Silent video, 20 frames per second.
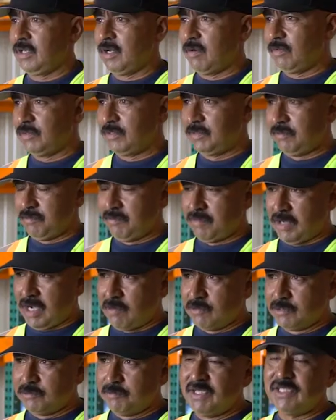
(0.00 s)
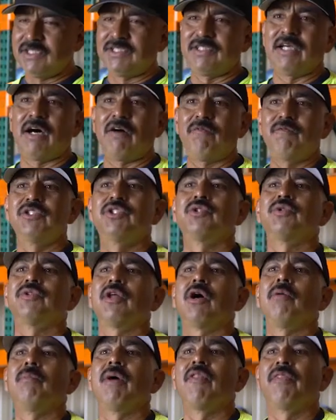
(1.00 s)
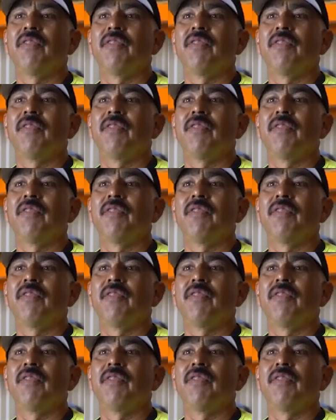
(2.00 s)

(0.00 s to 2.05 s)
I wasn't. I was being selfish with all my